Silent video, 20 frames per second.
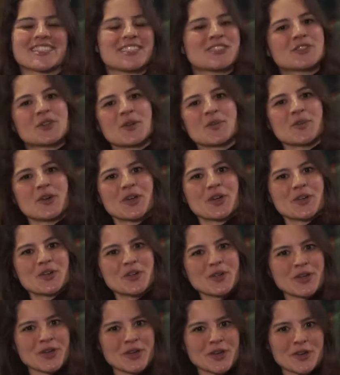I see someone
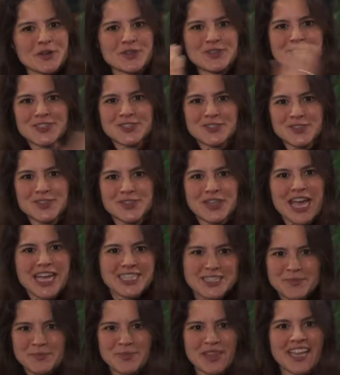who, you know, just
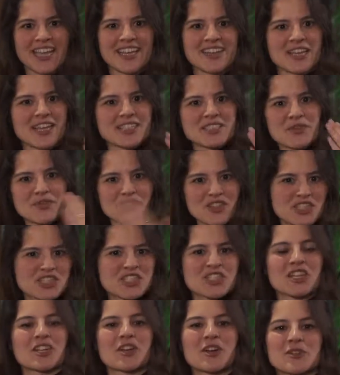has a plan, has a
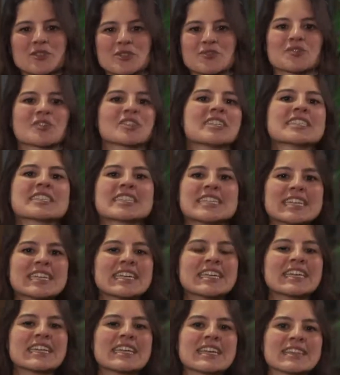vision and goes for it.
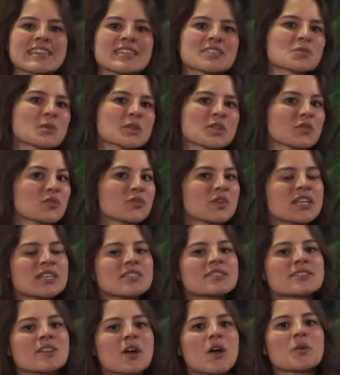And that's what you
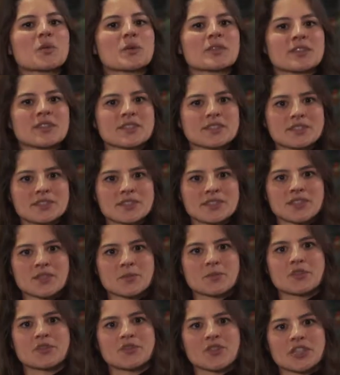really saw with these
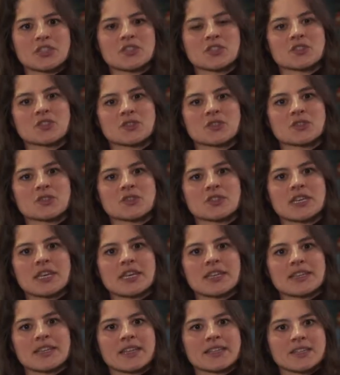CE professionals.
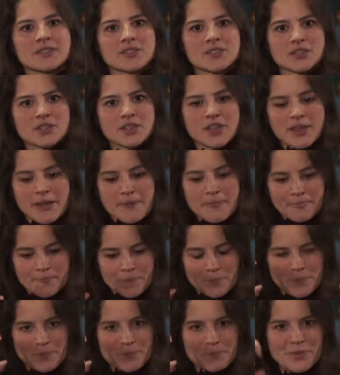They just
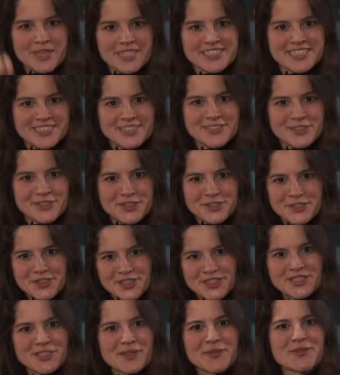bit
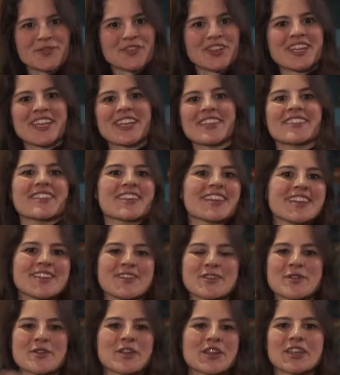into something and
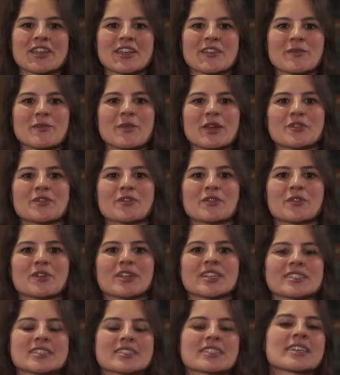they went
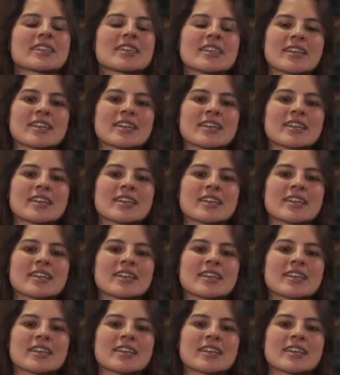for it.